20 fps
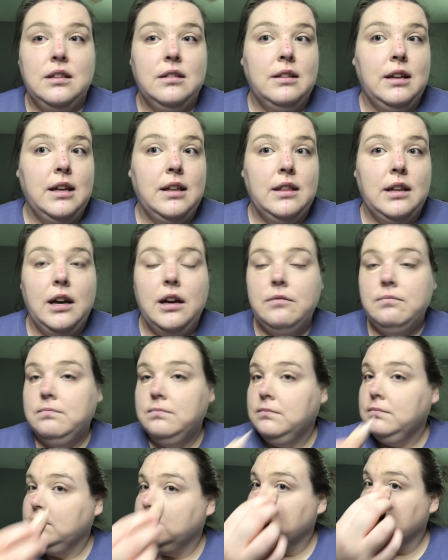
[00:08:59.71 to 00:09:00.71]
like that.
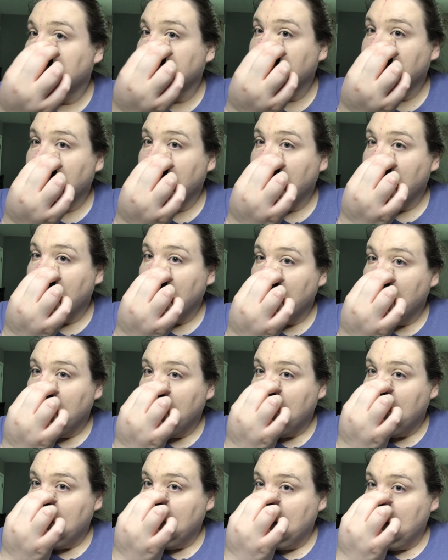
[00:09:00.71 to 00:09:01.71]

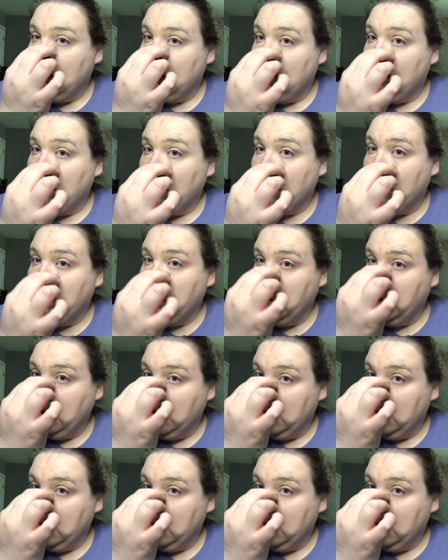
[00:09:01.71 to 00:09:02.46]
Now,